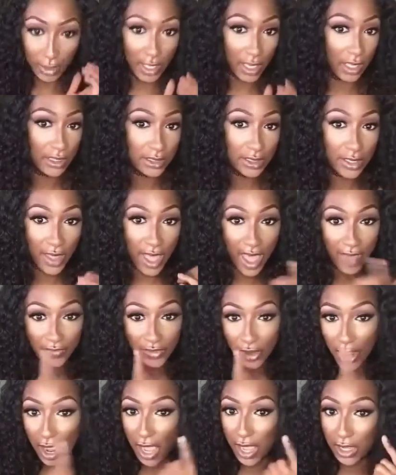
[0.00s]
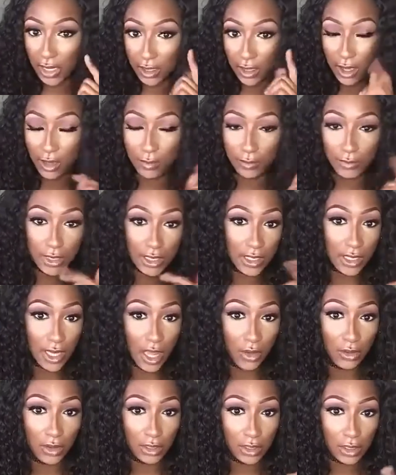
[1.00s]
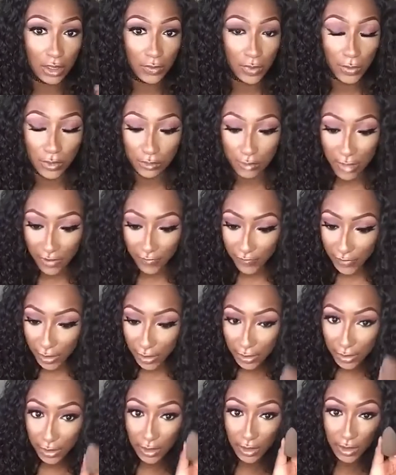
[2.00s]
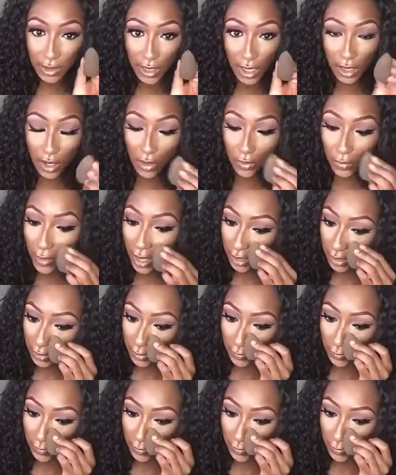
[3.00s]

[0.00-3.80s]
in with my sponge and just make sure that it's blended flawlessly.